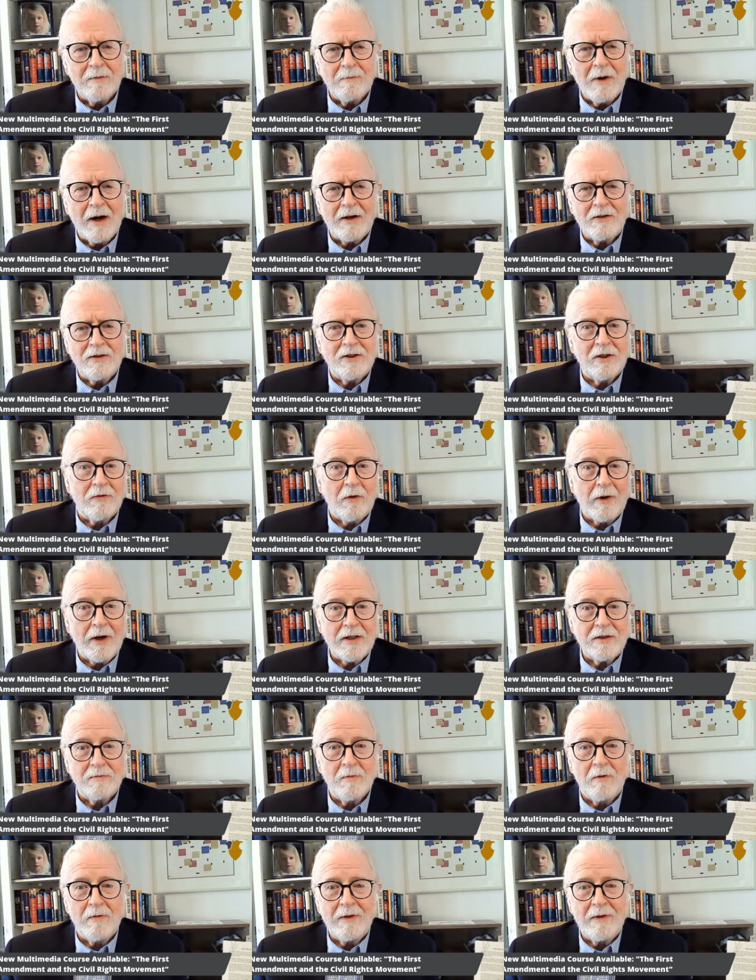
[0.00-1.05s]
the modern civil
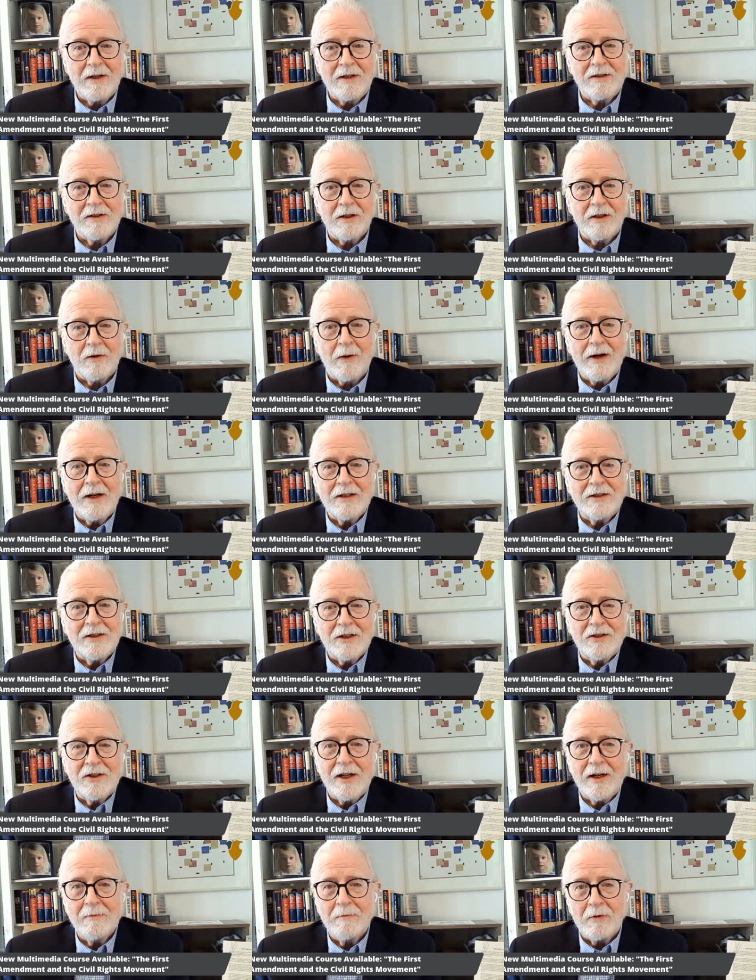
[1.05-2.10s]
rights movement is the greatest
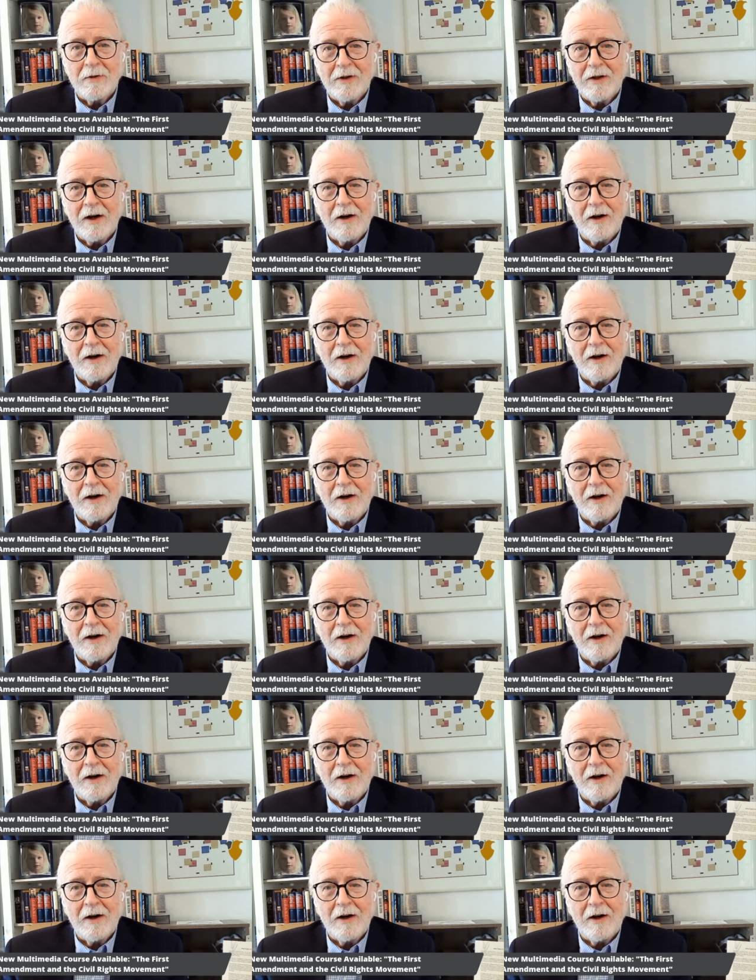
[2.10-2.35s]
example